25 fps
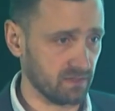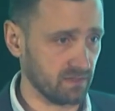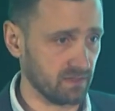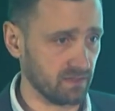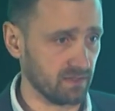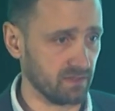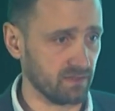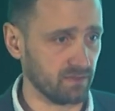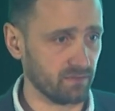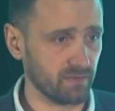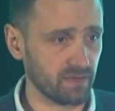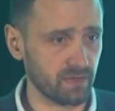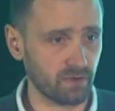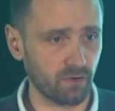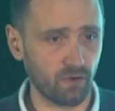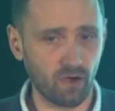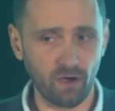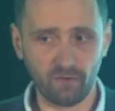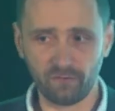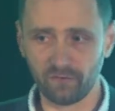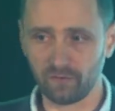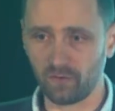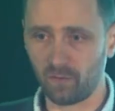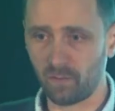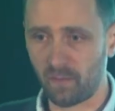Very
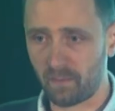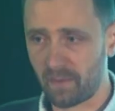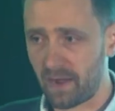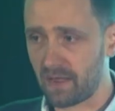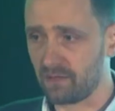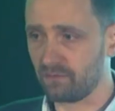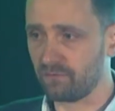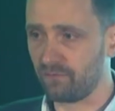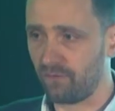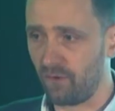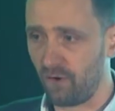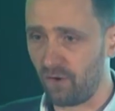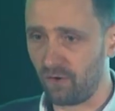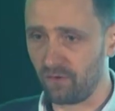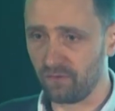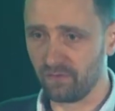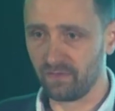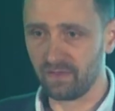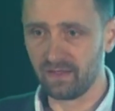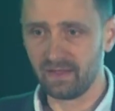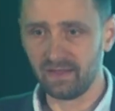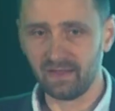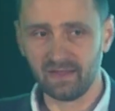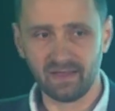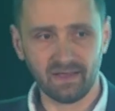often on mobile phone,
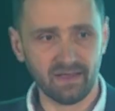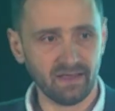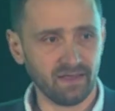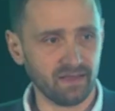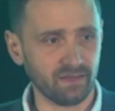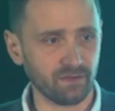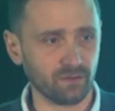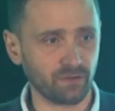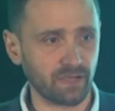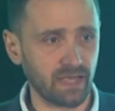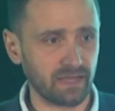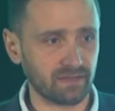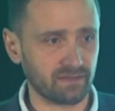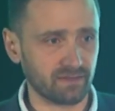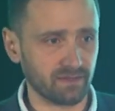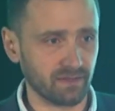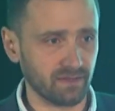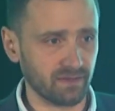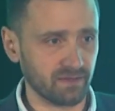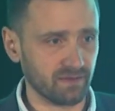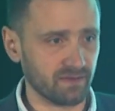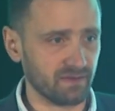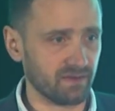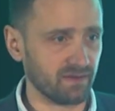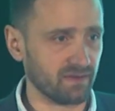you get
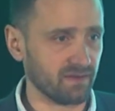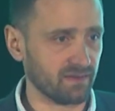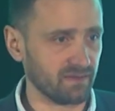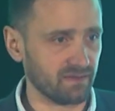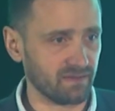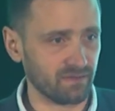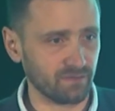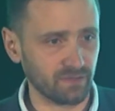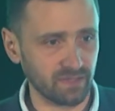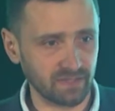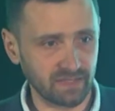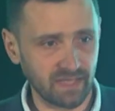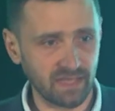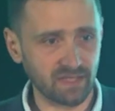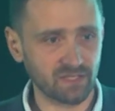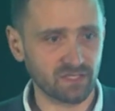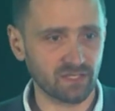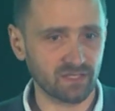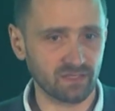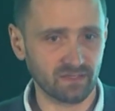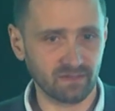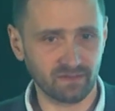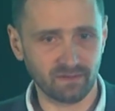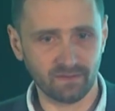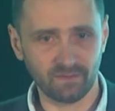the
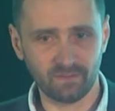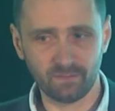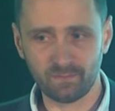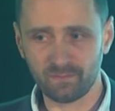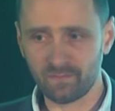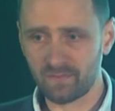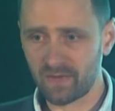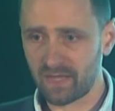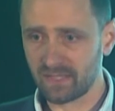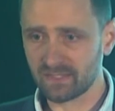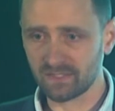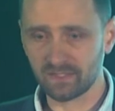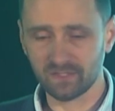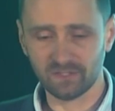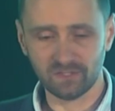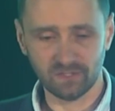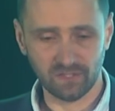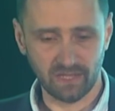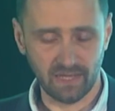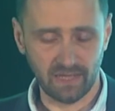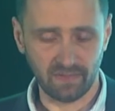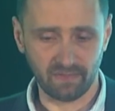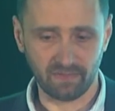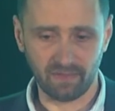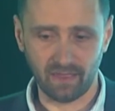validation message,
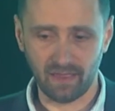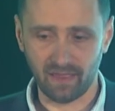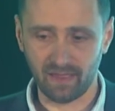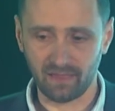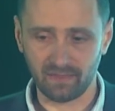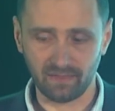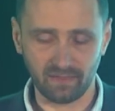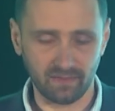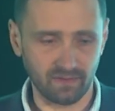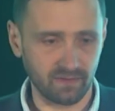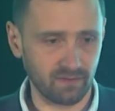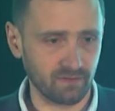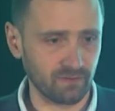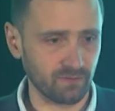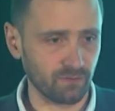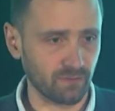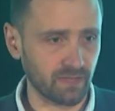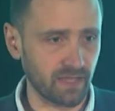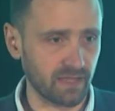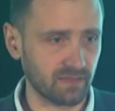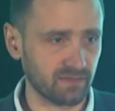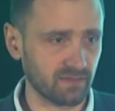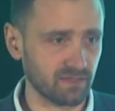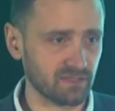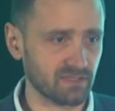and then you
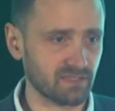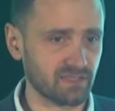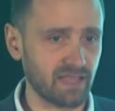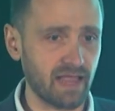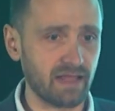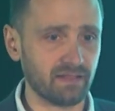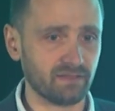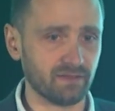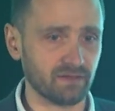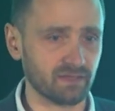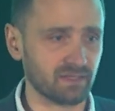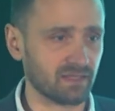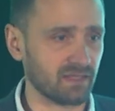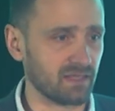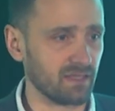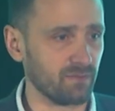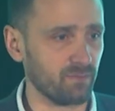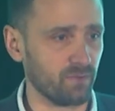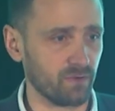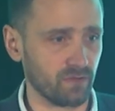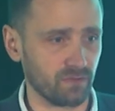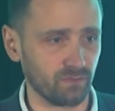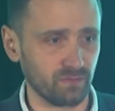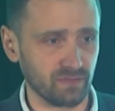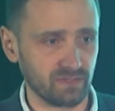get the standard
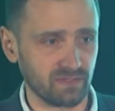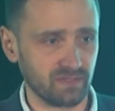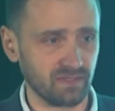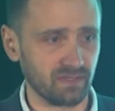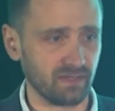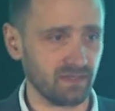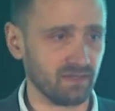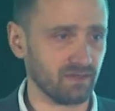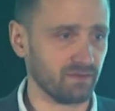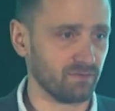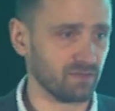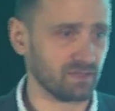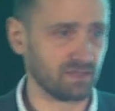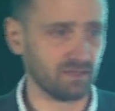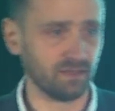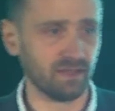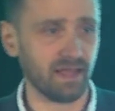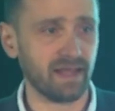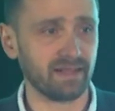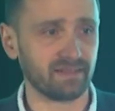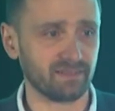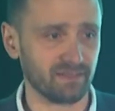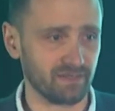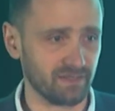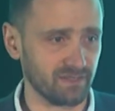keyboard with the
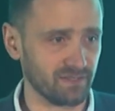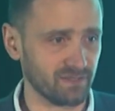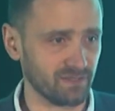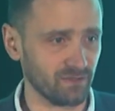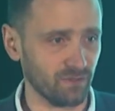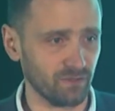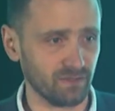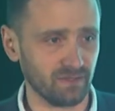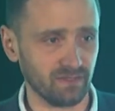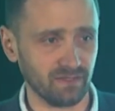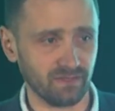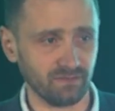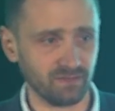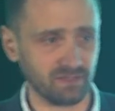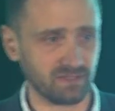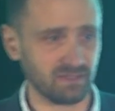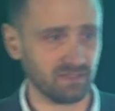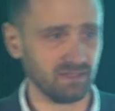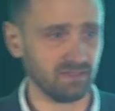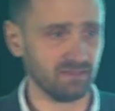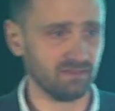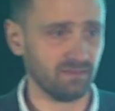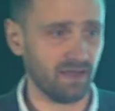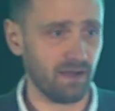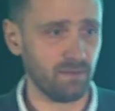letters, not with
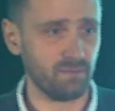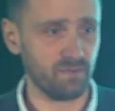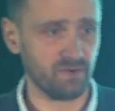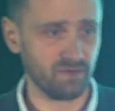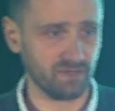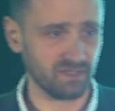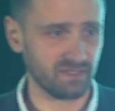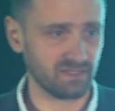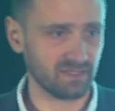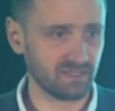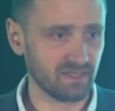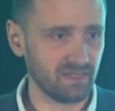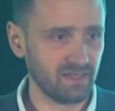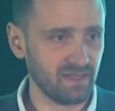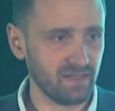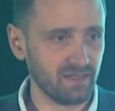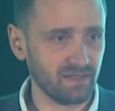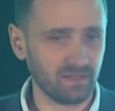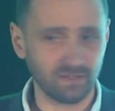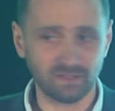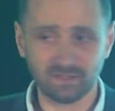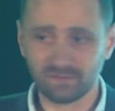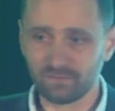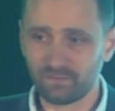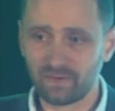the numbers.
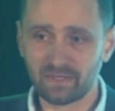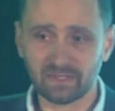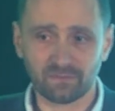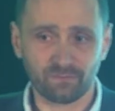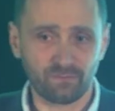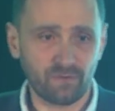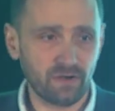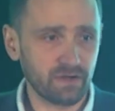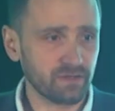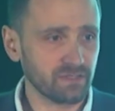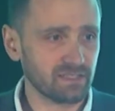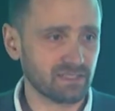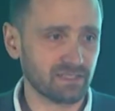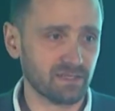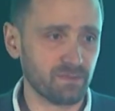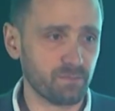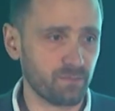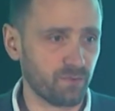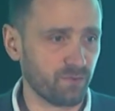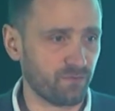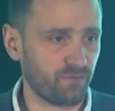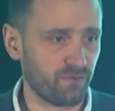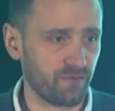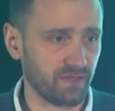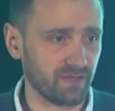It's very
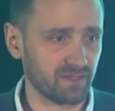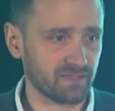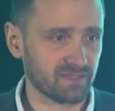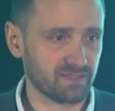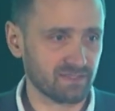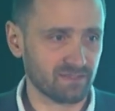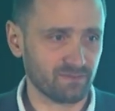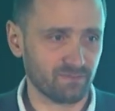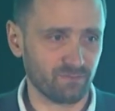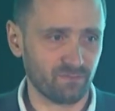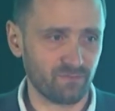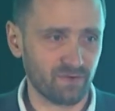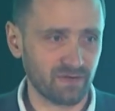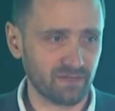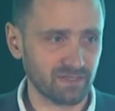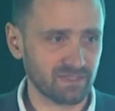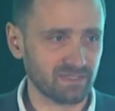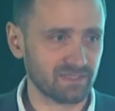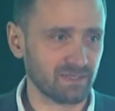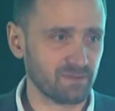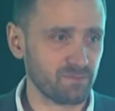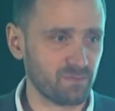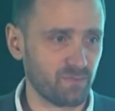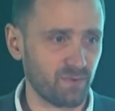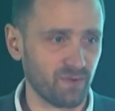simple fix, very
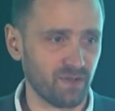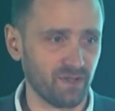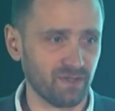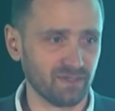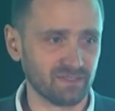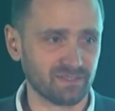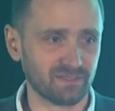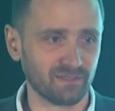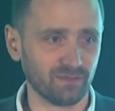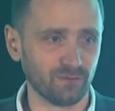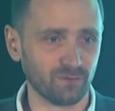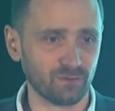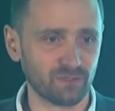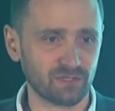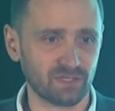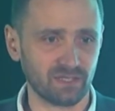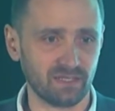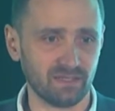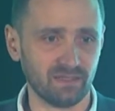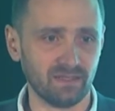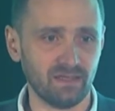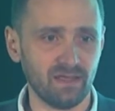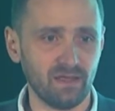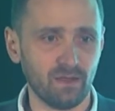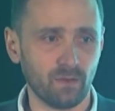simple
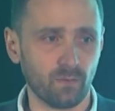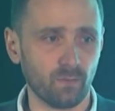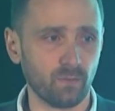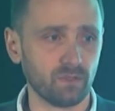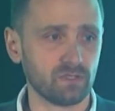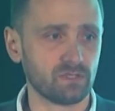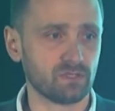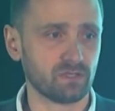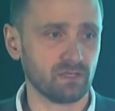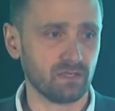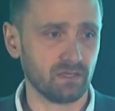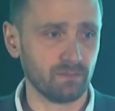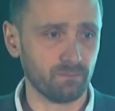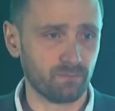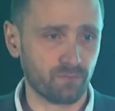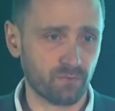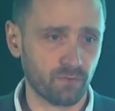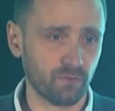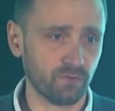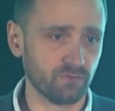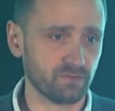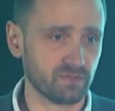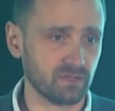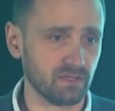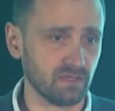solution, which
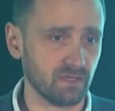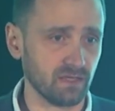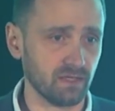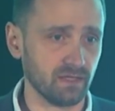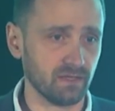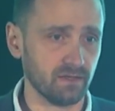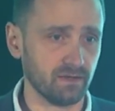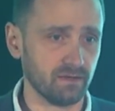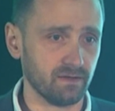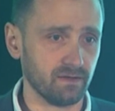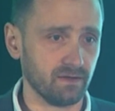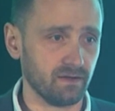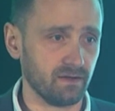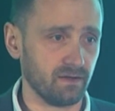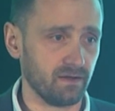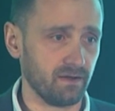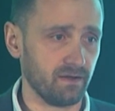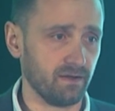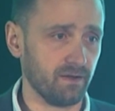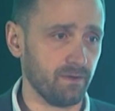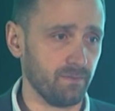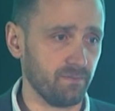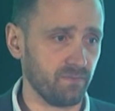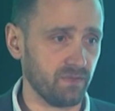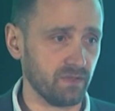improves
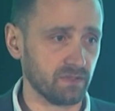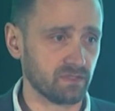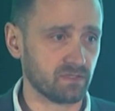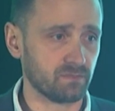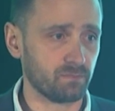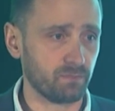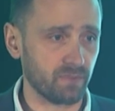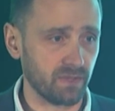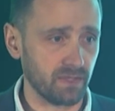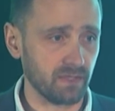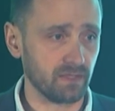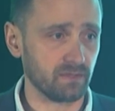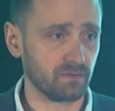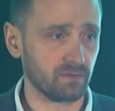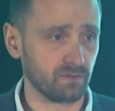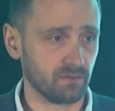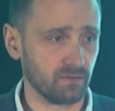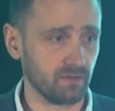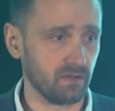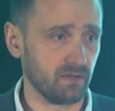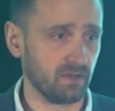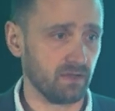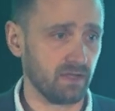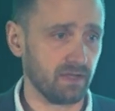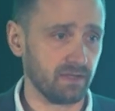the speed
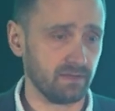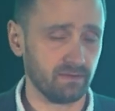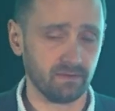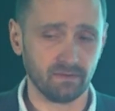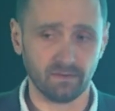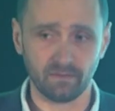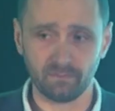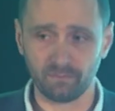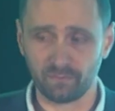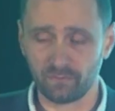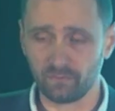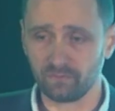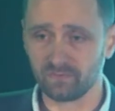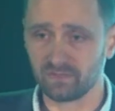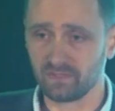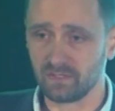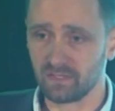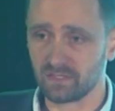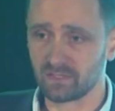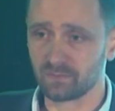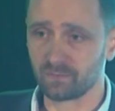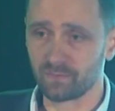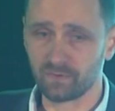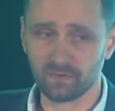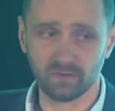and improves the
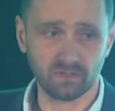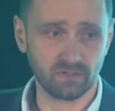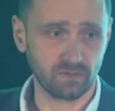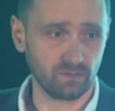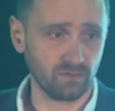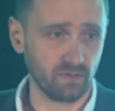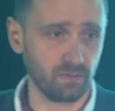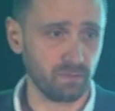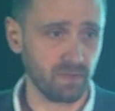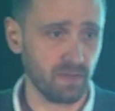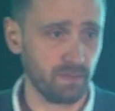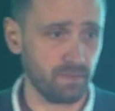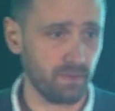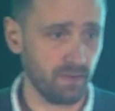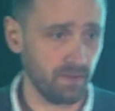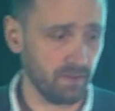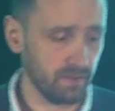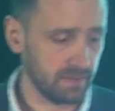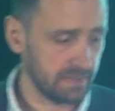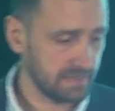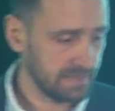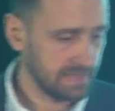experience of the people.